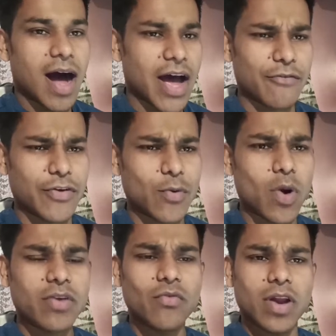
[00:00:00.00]
Hi
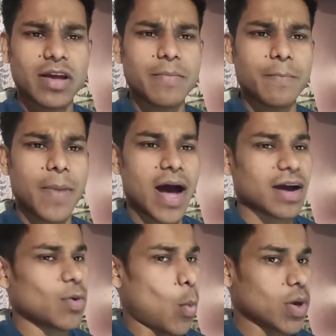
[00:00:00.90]
everyone, welcome
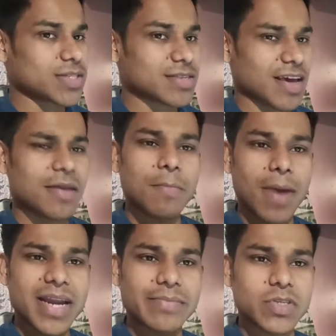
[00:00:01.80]
back once again.
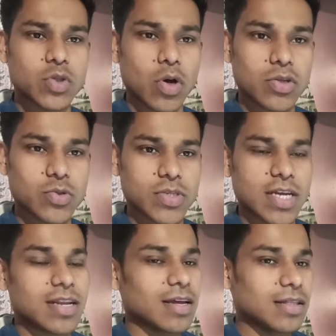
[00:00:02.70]
My name is Daulat
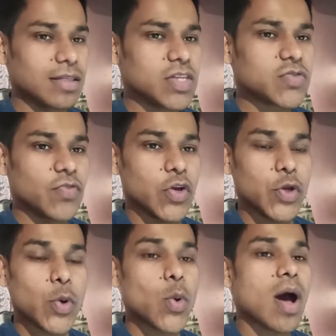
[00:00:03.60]
Hussain. In this
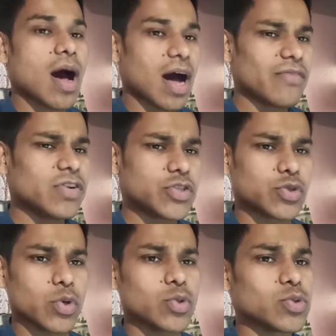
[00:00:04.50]
video, I will
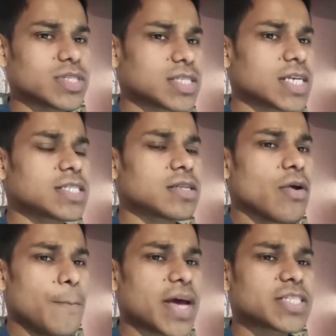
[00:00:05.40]
show you 6
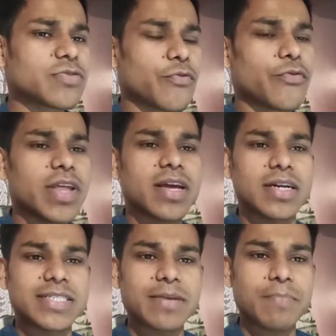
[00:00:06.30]
best free
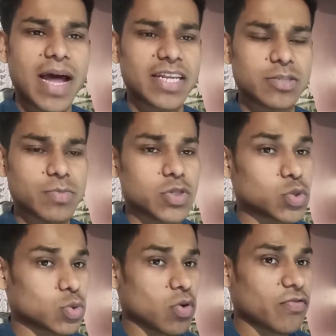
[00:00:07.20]
content management
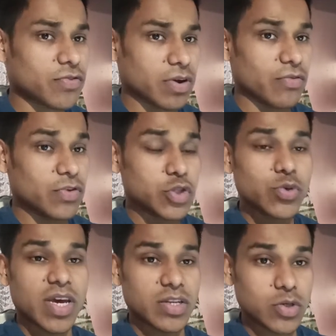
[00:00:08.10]
software which
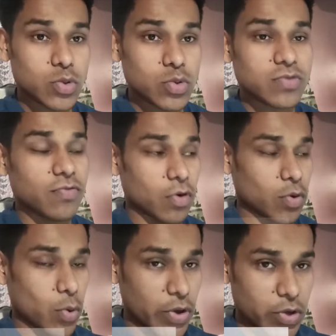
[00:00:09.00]
you can use for
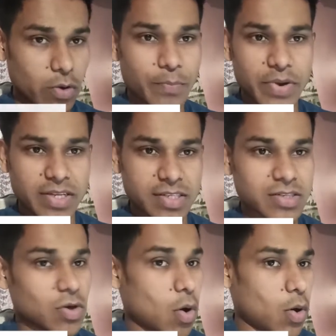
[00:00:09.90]
growing your
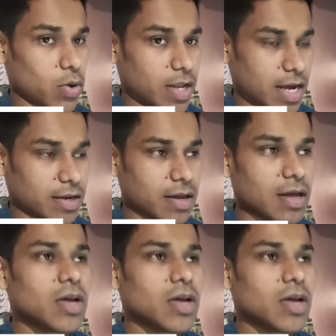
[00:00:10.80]
presence online.